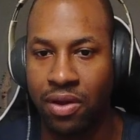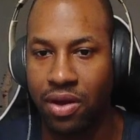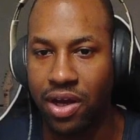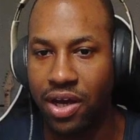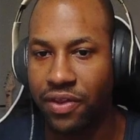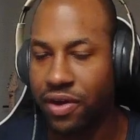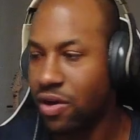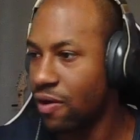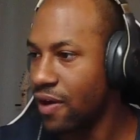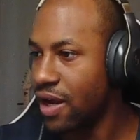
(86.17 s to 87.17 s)
The
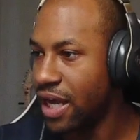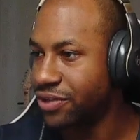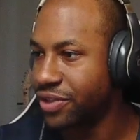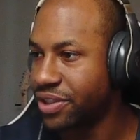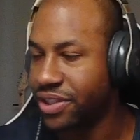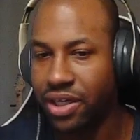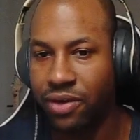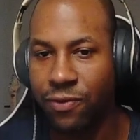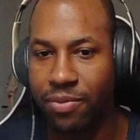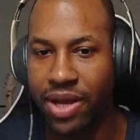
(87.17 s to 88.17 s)
current address here
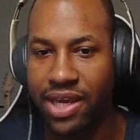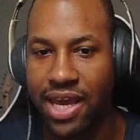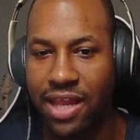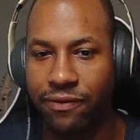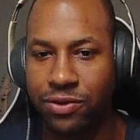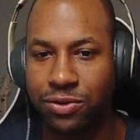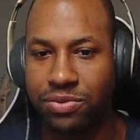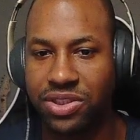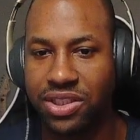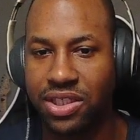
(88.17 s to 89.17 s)
for my Kali virtual
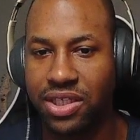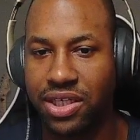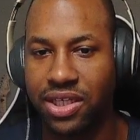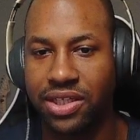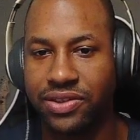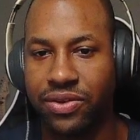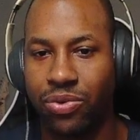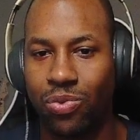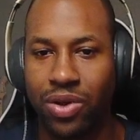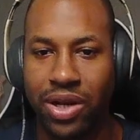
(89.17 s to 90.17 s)
machine is the
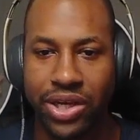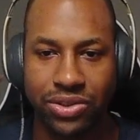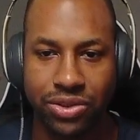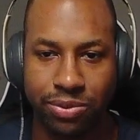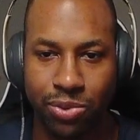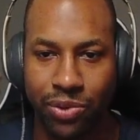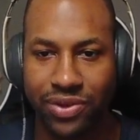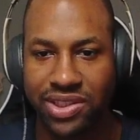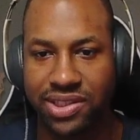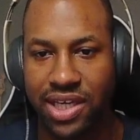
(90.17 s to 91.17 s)

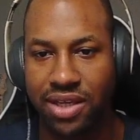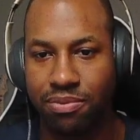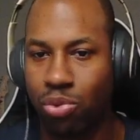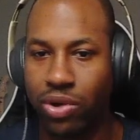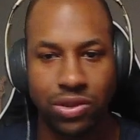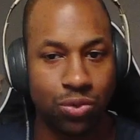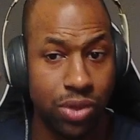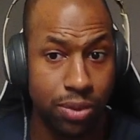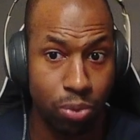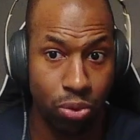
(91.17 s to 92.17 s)

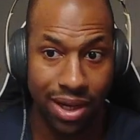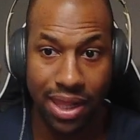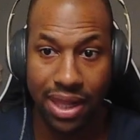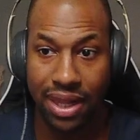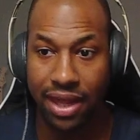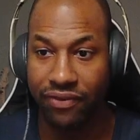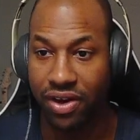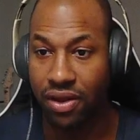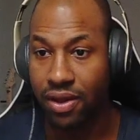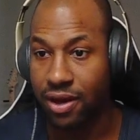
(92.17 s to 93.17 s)
192.168.20.11.
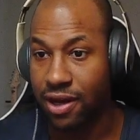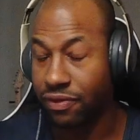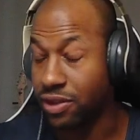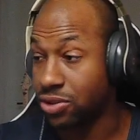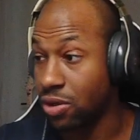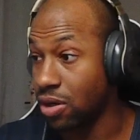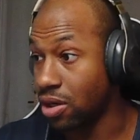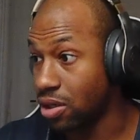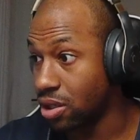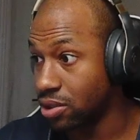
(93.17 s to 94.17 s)
Now these are
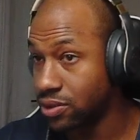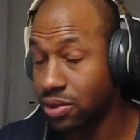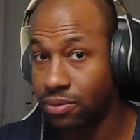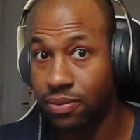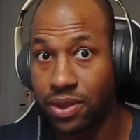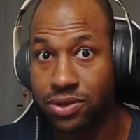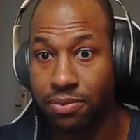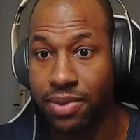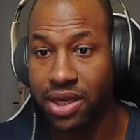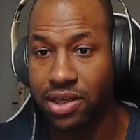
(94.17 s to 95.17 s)
custom. These are
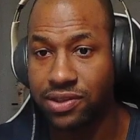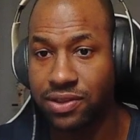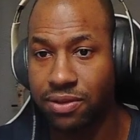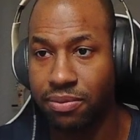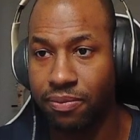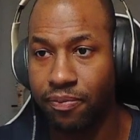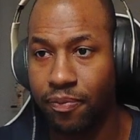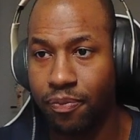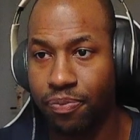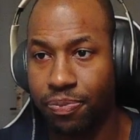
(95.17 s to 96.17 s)
my custom
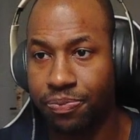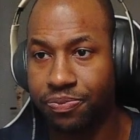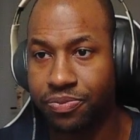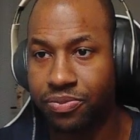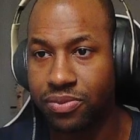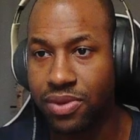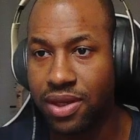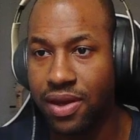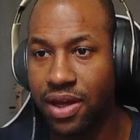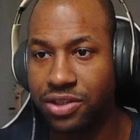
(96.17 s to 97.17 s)

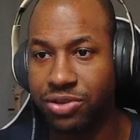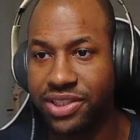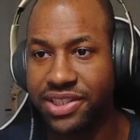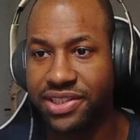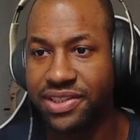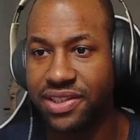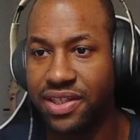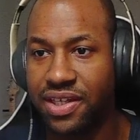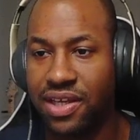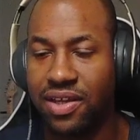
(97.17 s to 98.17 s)
addresses
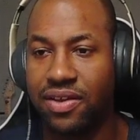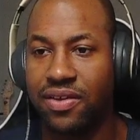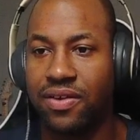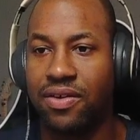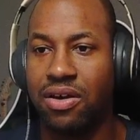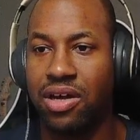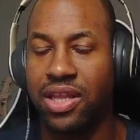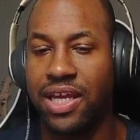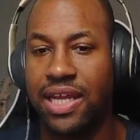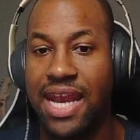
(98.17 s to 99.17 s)
on
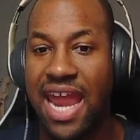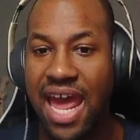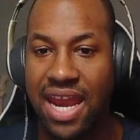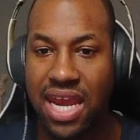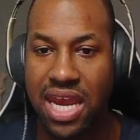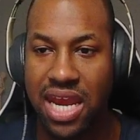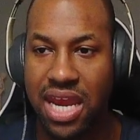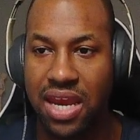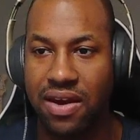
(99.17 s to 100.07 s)
the